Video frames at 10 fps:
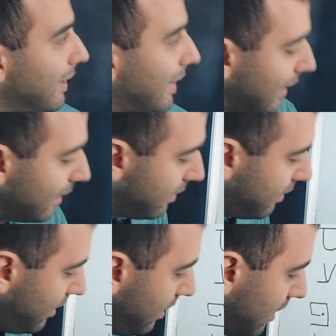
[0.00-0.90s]
like a
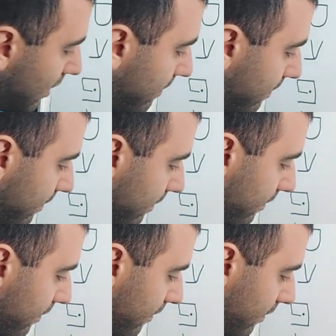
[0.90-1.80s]
C.
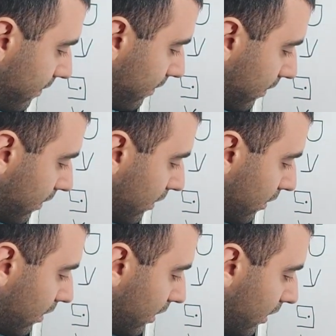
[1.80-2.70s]

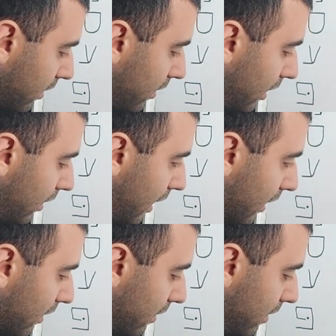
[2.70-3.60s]
Okay,
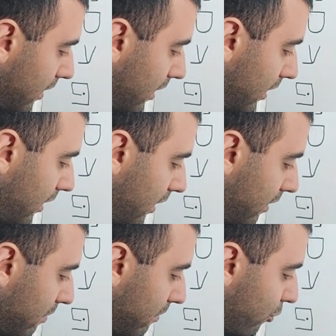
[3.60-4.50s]
like in
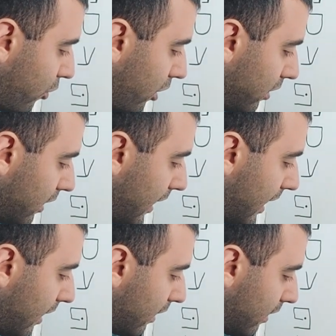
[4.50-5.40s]
the word
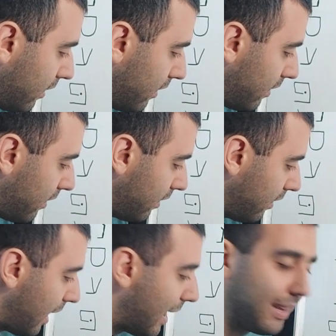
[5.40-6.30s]
can.
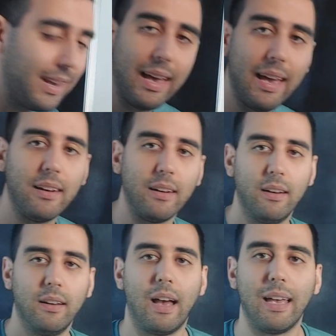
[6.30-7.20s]
I can,
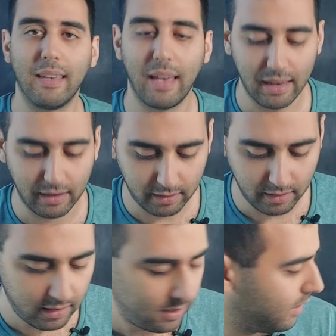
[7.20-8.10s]
I can't.
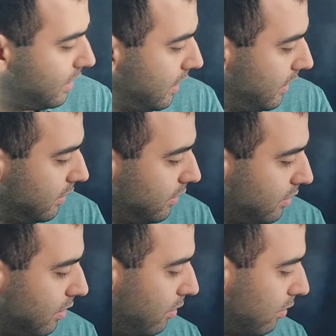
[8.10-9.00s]

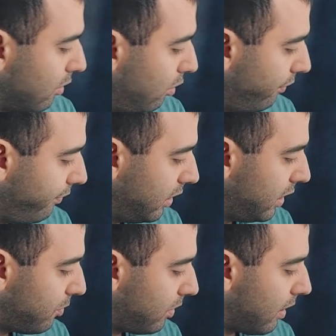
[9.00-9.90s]
So kuf is
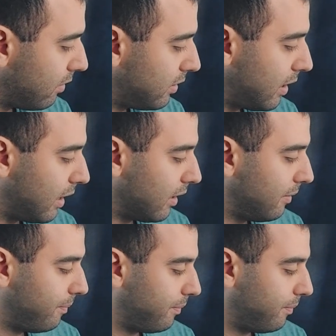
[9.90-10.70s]
pronounced like